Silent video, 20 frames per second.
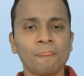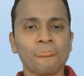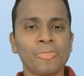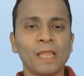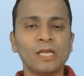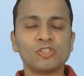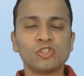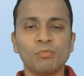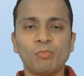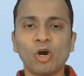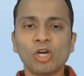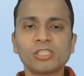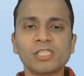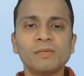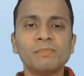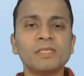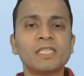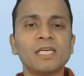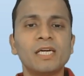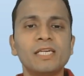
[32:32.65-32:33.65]
So box
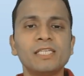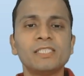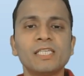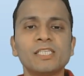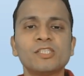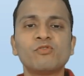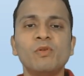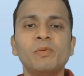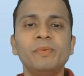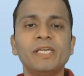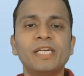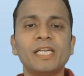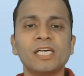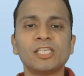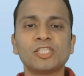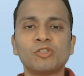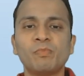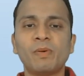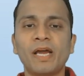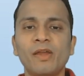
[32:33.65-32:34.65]
number 36 will be touched
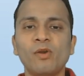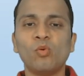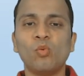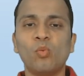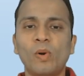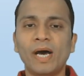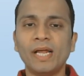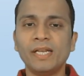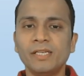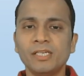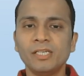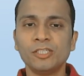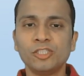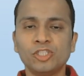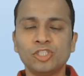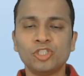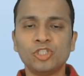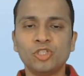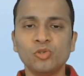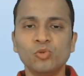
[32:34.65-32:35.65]
by 1,
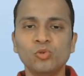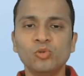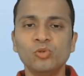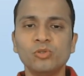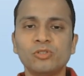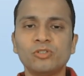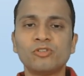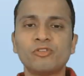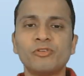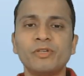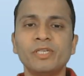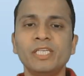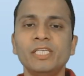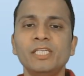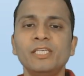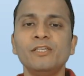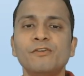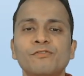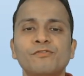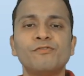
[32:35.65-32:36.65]
2,
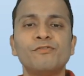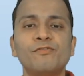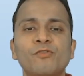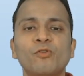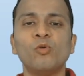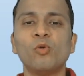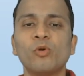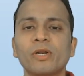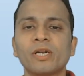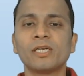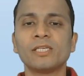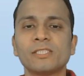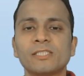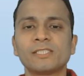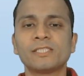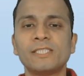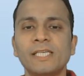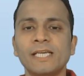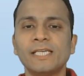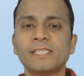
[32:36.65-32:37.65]
3, 4,
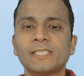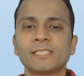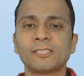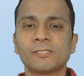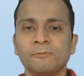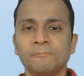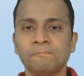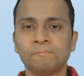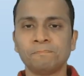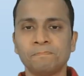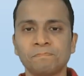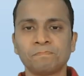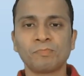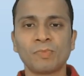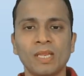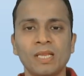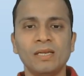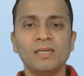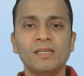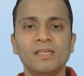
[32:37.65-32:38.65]
6,
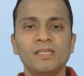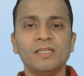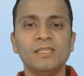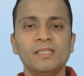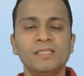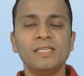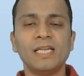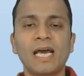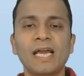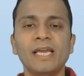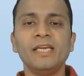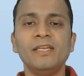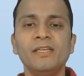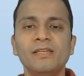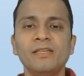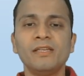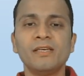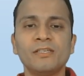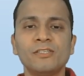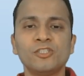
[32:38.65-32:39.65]
9,
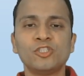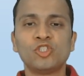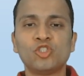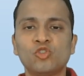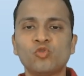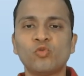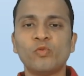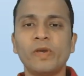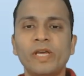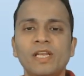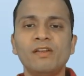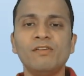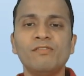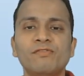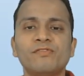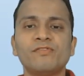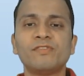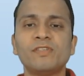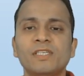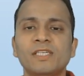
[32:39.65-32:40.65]
12,
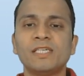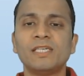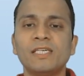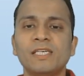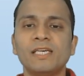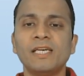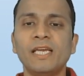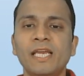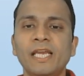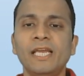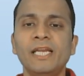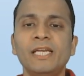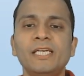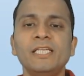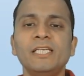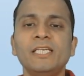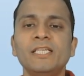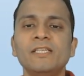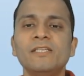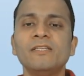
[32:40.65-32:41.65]

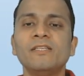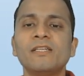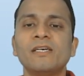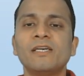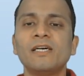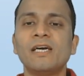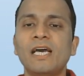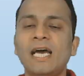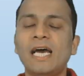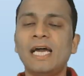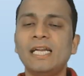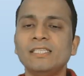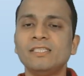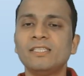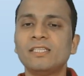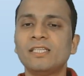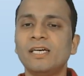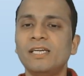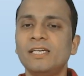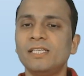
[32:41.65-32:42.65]
18, and
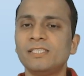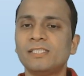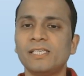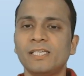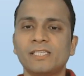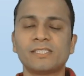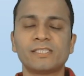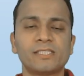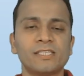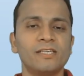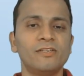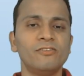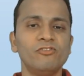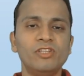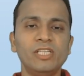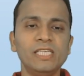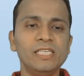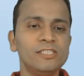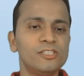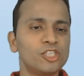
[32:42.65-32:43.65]
36.
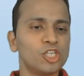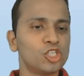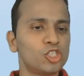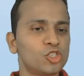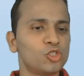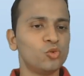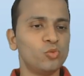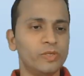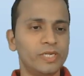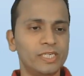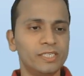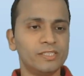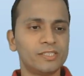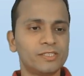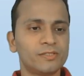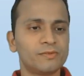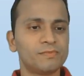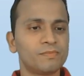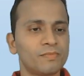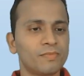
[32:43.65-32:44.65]
These
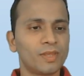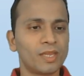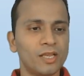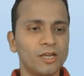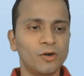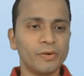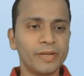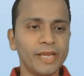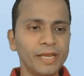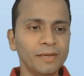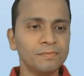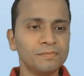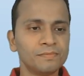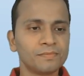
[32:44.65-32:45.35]
students. Okay.